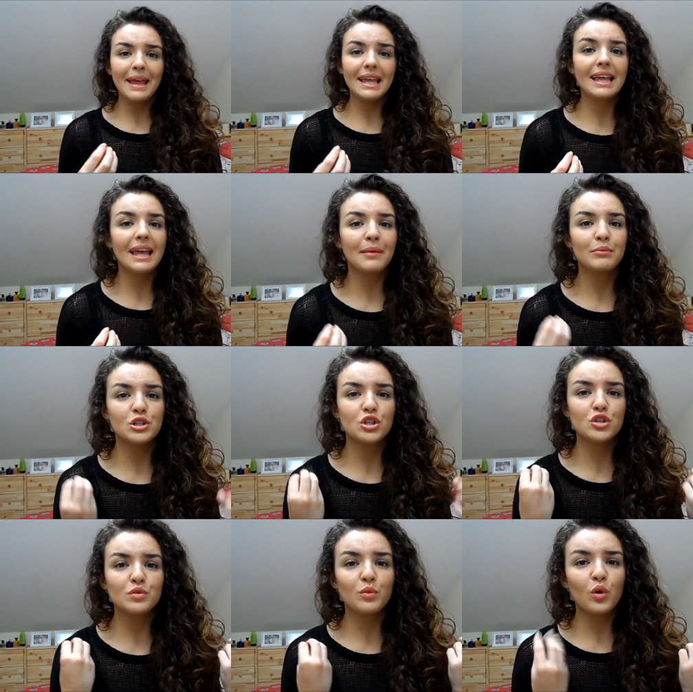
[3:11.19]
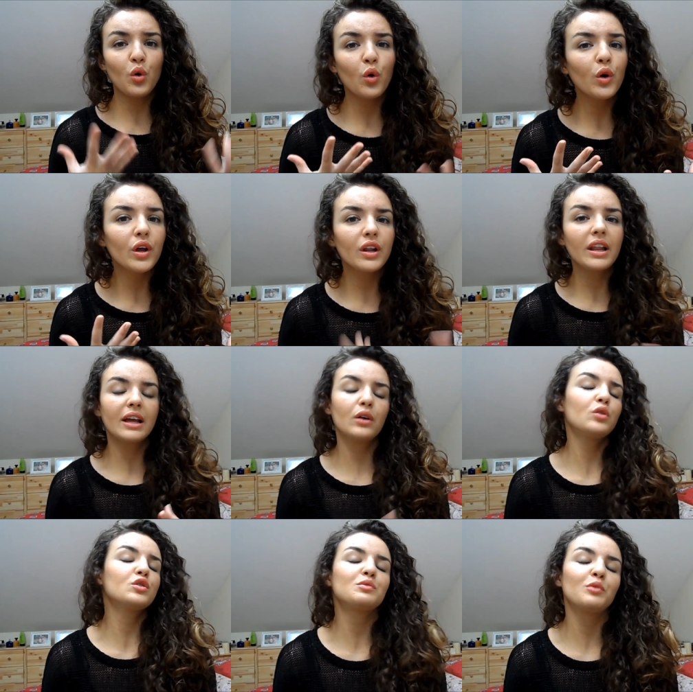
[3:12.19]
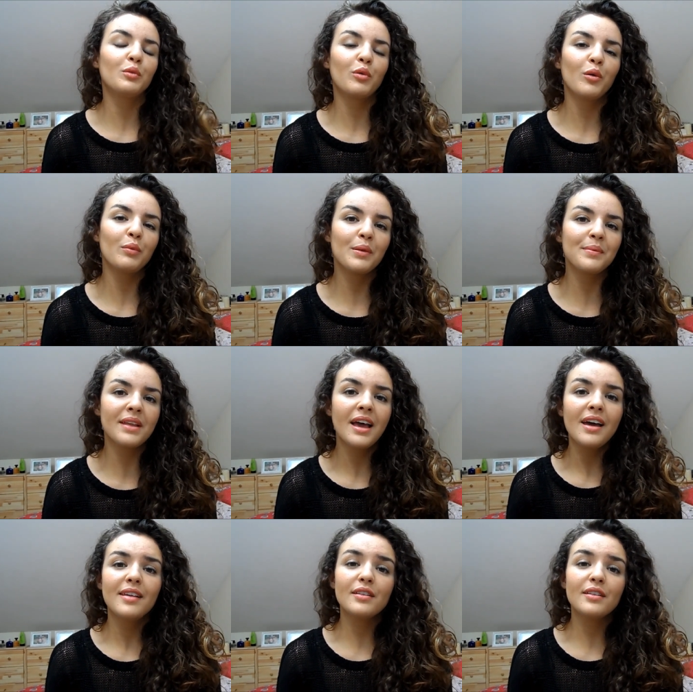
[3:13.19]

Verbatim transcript: make it produce more oil and cause more problems.